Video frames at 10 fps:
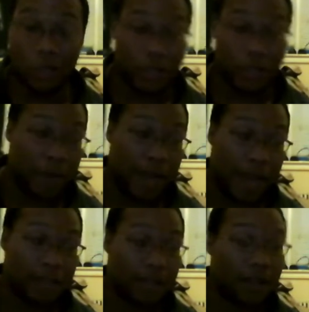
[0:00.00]
chicken
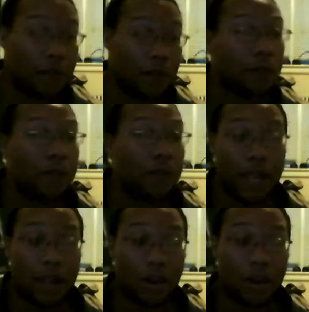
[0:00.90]
patties,
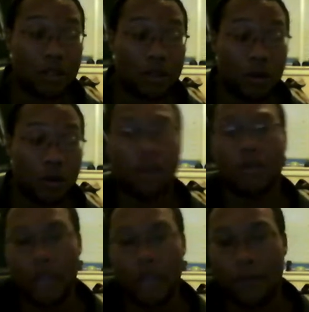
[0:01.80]
fingers
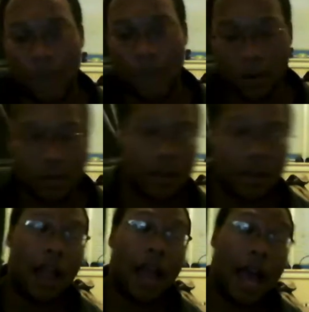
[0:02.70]
or chicken fingers,
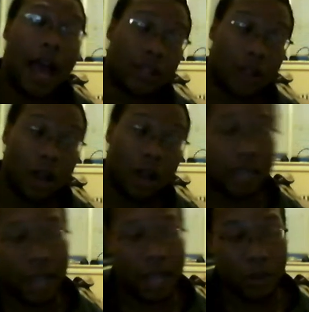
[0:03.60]
hot
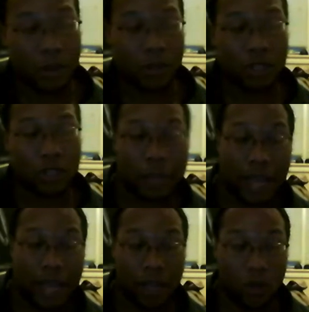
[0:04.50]
dogs, hamburgers,
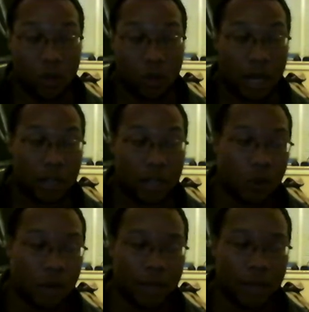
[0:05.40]
spaghetti,
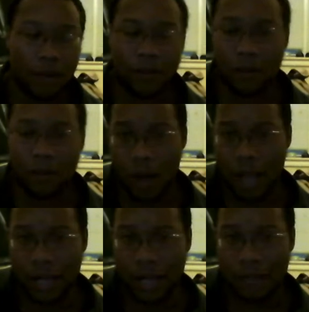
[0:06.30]
goulash, or even a
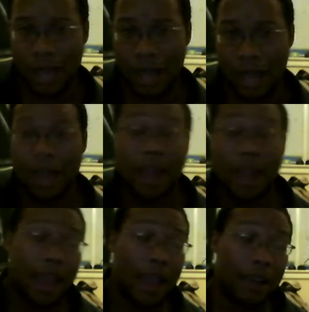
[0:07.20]
variety of that.
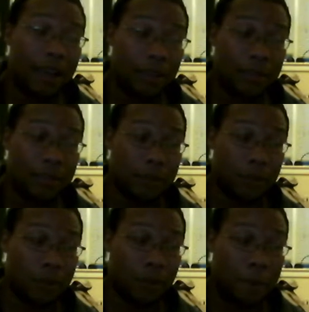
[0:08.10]
And
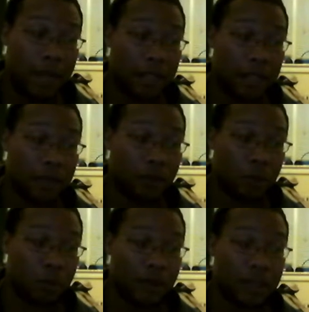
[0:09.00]
sometimes, and many times
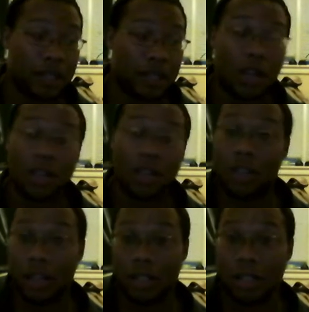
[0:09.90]
for breakfast,
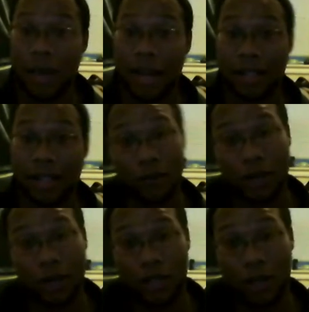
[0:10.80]
sausage patties and
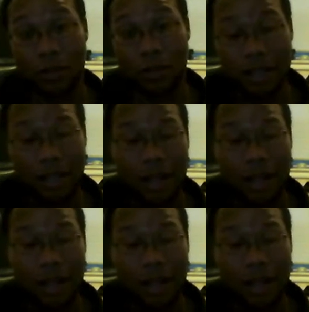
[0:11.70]
French toast.